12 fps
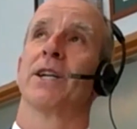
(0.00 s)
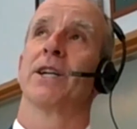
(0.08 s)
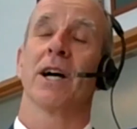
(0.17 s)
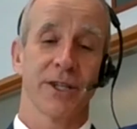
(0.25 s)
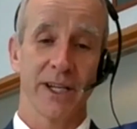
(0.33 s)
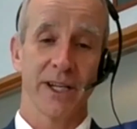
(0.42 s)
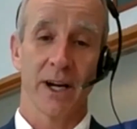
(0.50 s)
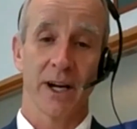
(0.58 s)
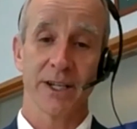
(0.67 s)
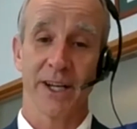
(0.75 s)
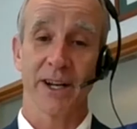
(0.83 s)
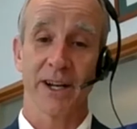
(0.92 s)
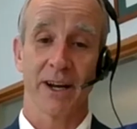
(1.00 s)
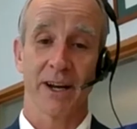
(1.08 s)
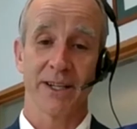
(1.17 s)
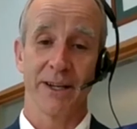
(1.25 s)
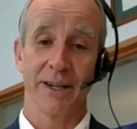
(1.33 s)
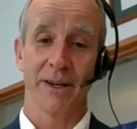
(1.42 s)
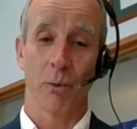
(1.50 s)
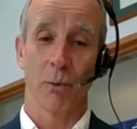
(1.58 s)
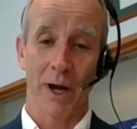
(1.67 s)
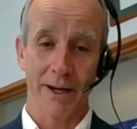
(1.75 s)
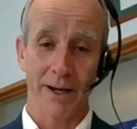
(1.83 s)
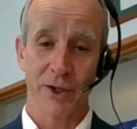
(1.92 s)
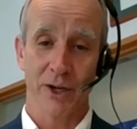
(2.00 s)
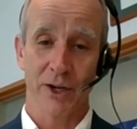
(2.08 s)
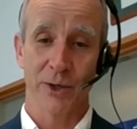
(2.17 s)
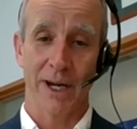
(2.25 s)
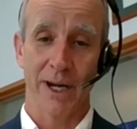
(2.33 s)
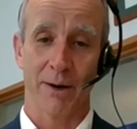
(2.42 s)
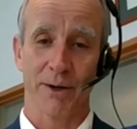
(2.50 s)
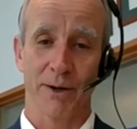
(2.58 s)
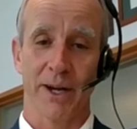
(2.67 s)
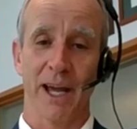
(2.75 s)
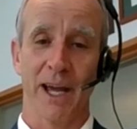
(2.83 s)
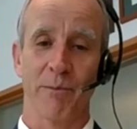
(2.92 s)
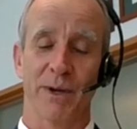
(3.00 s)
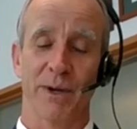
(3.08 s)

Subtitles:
1990 and 91. Shows you how old I am.